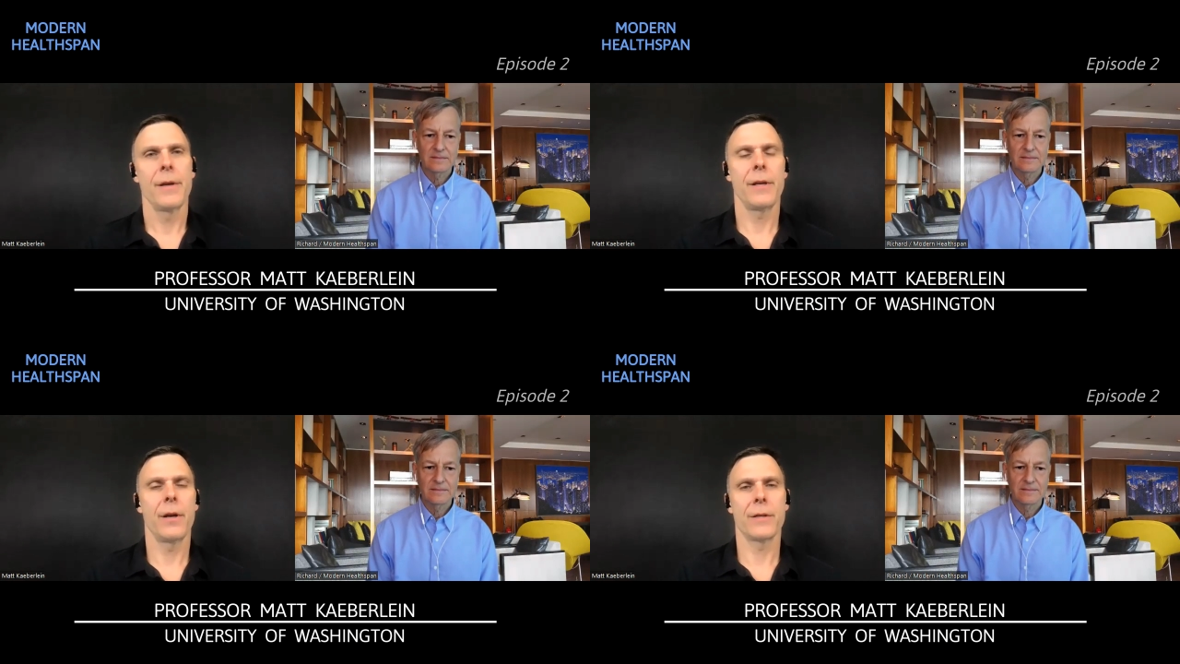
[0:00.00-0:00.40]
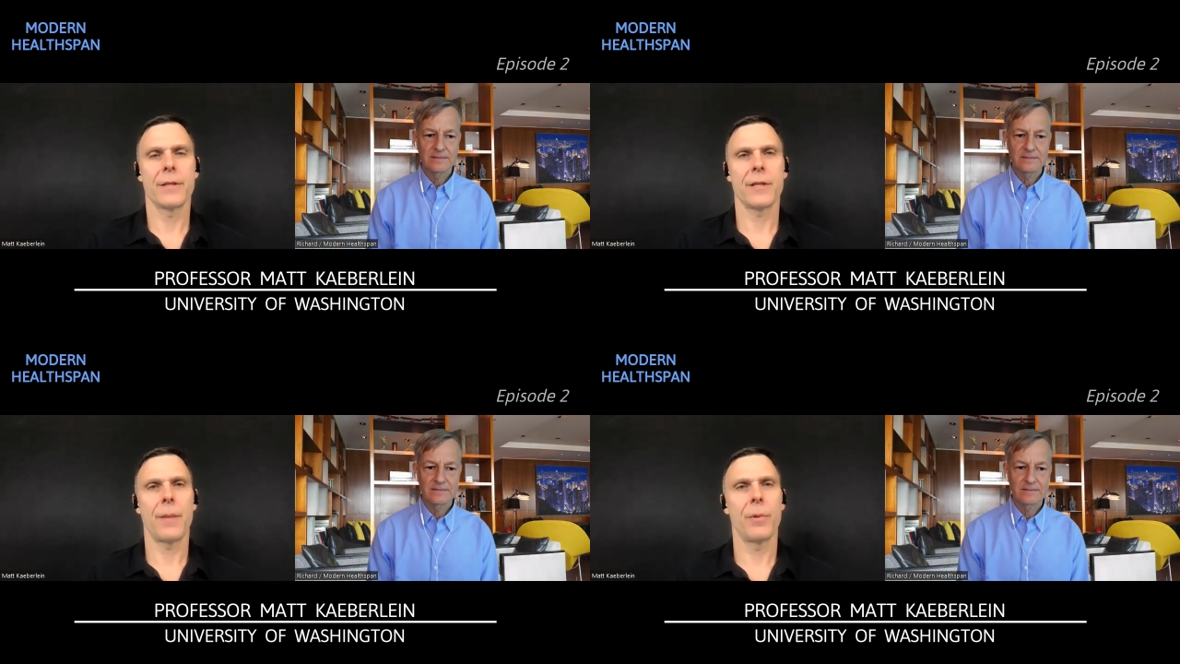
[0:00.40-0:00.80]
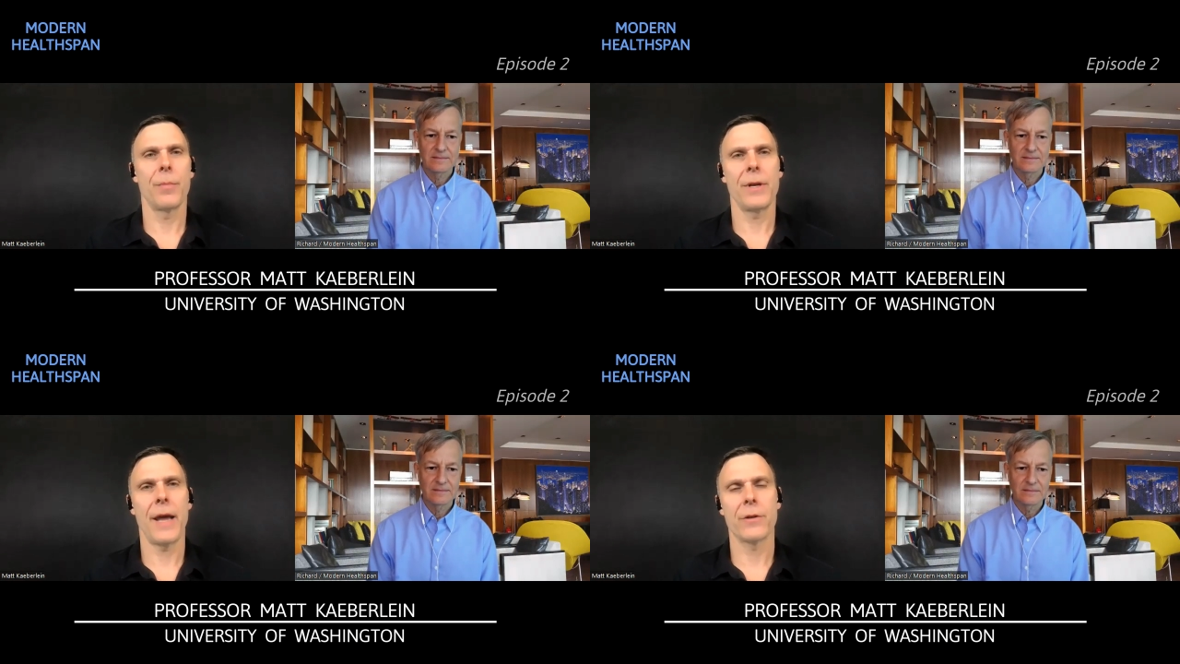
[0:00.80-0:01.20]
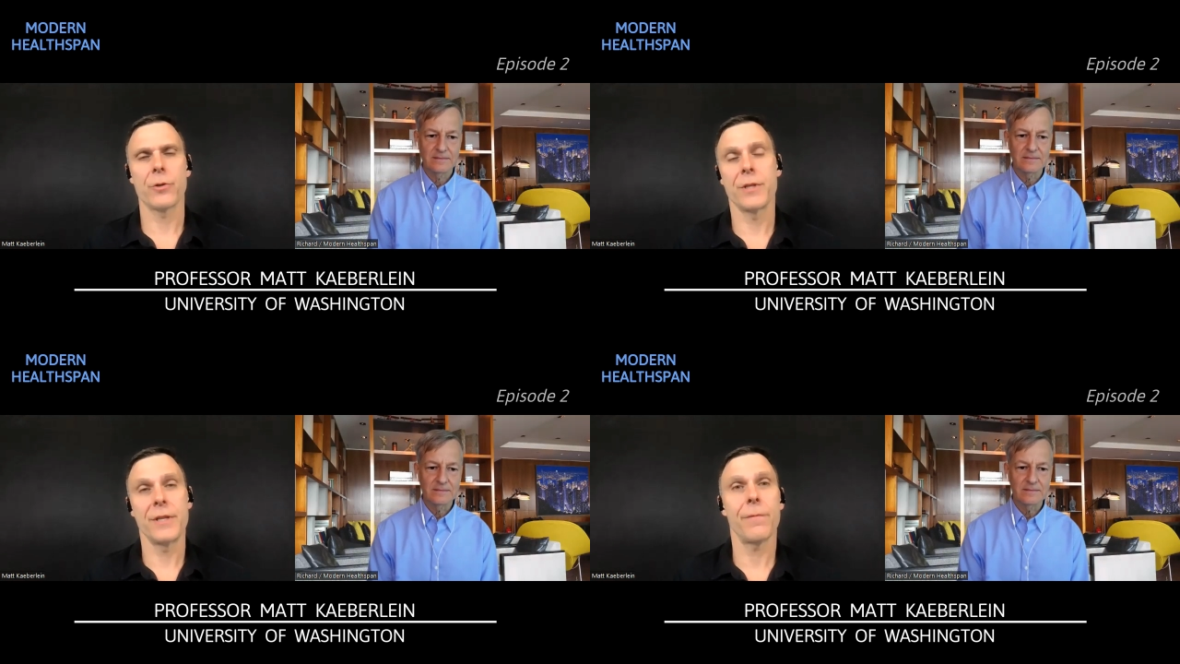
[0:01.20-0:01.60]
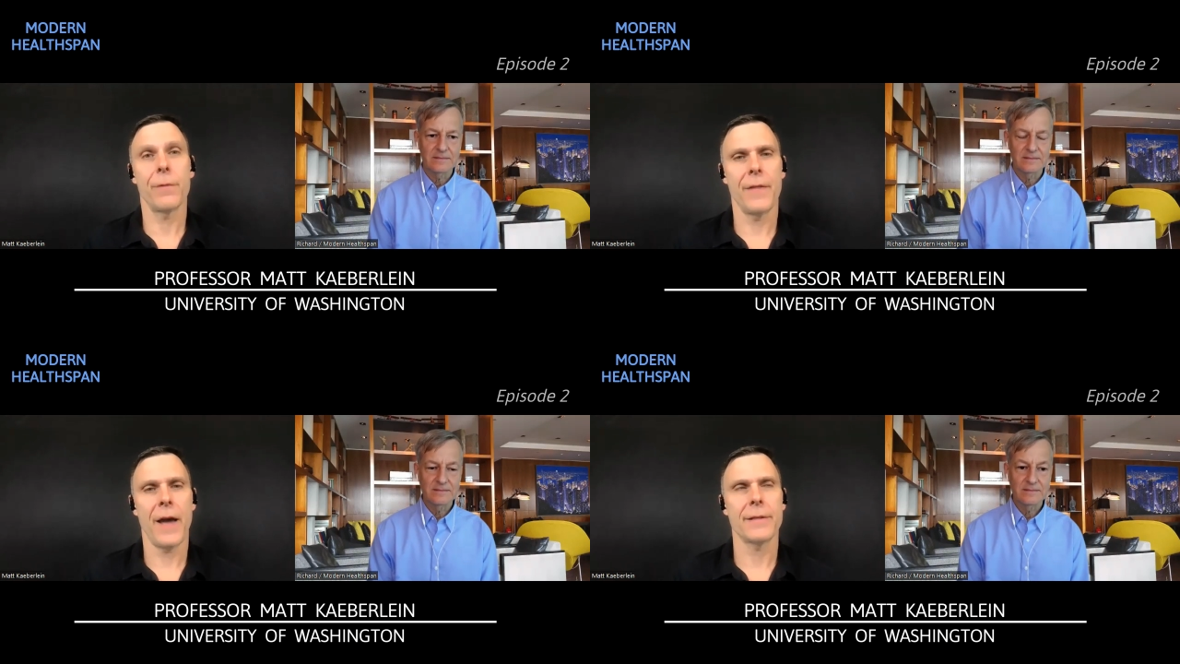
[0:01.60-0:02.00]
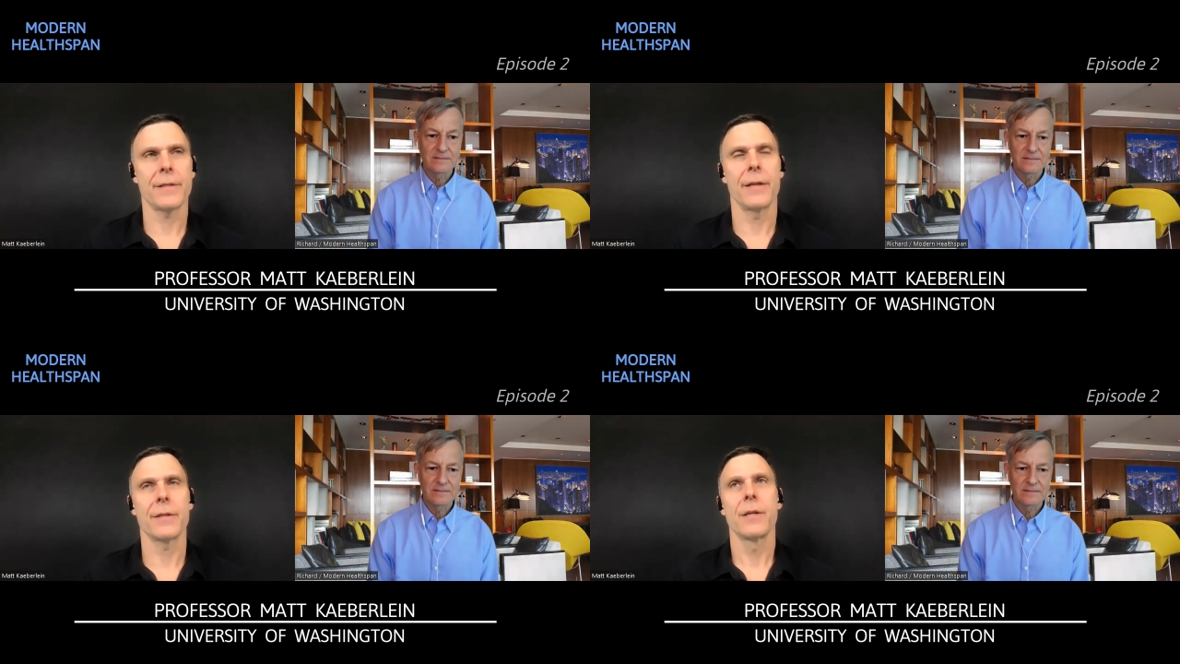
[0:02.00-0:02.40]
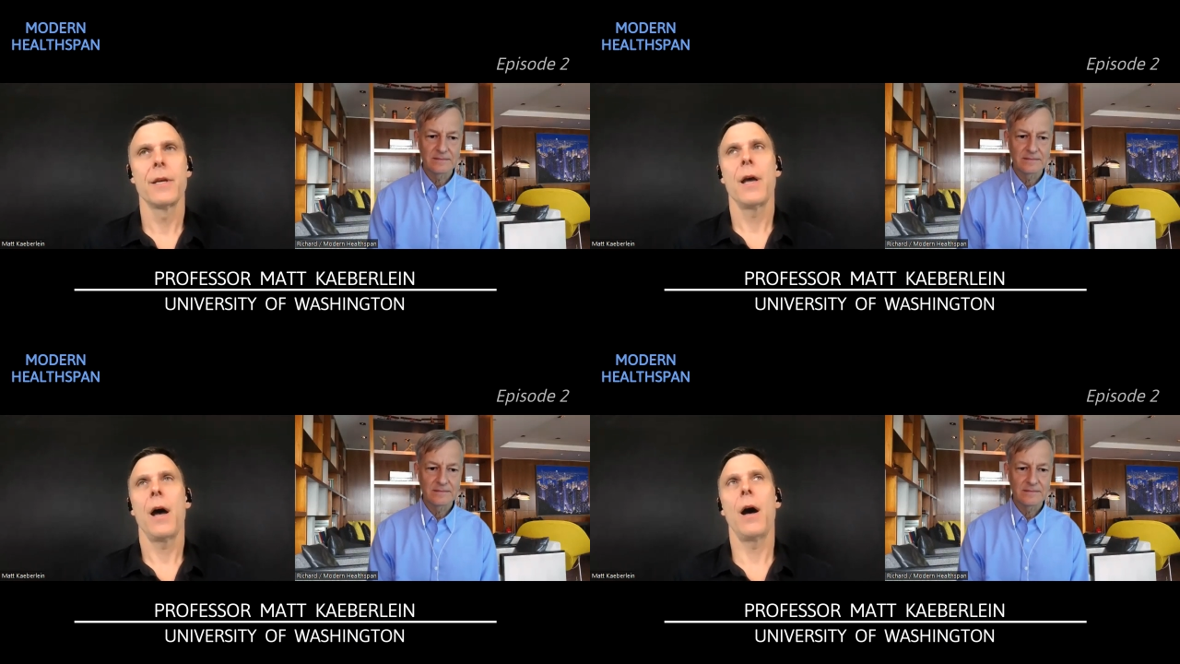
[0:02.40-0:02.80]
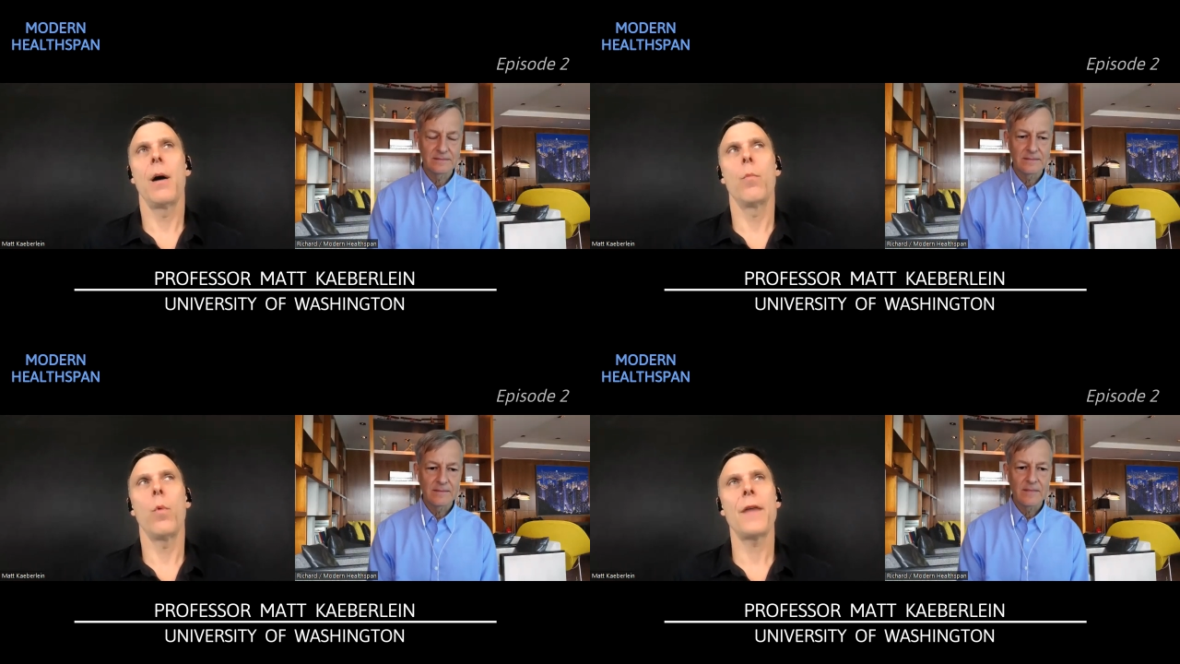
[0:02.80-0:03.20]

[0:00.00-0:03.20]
Speaker 1: you know as a supplement now so it's different in that sense um,